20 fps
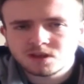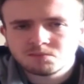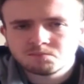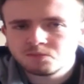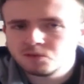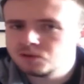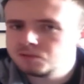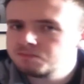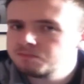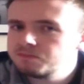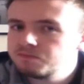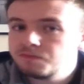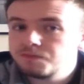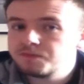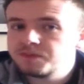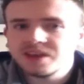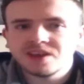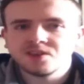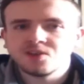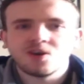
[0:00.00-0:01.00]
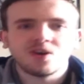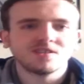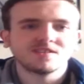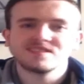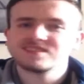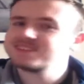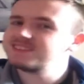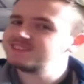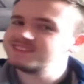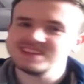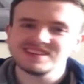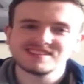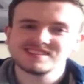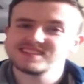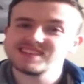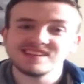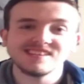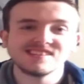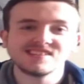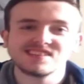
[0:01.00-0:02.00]
But fear not,
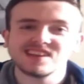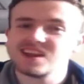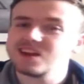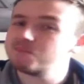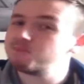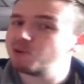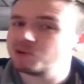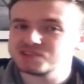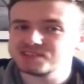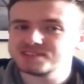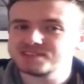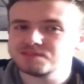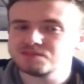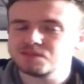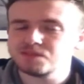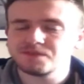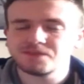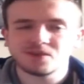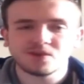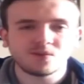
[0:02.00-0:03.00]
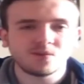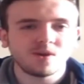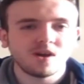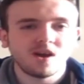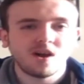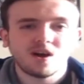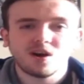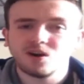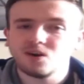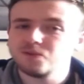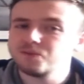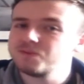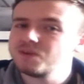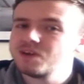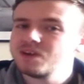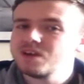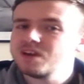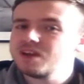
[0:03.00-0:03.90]
this is a positive review of